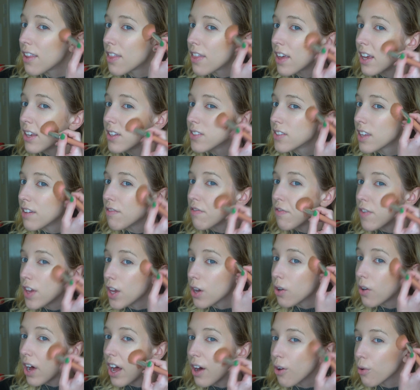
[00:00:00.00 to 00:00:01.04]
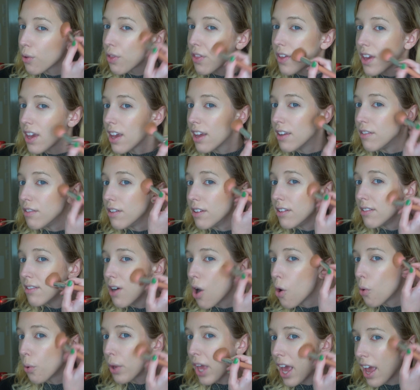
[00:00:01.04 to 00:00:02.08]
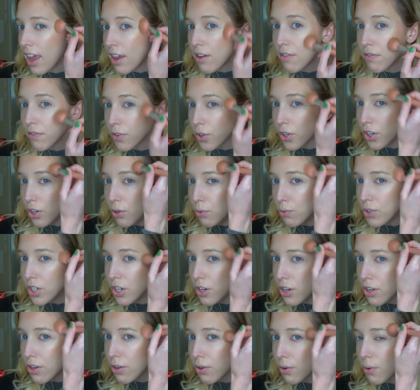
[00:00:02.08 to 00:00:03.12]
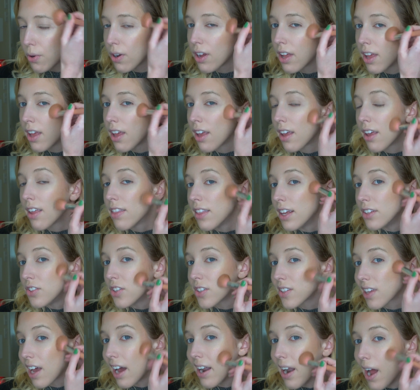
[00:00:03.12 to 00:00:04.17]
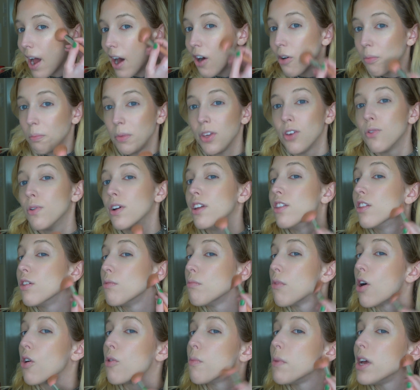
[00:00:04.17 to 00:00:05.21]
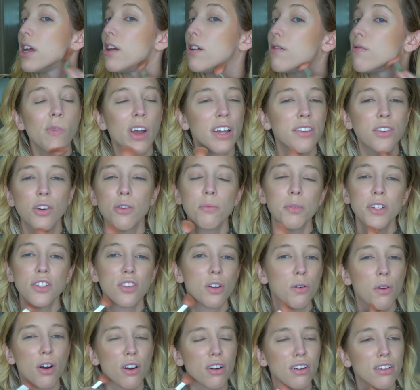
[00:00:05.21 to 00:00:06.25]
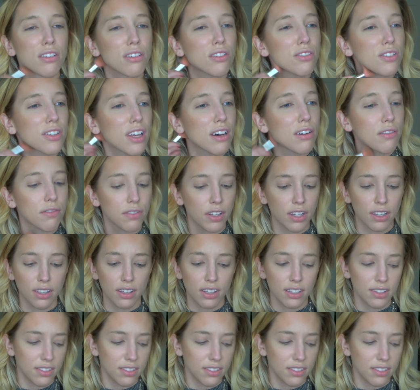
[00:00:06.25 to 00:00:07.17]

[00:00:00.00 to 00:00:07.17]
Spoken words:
things that feel healthy and okay for you to do, that just kind of help you in the moment. And don't be so hard on yourself. Like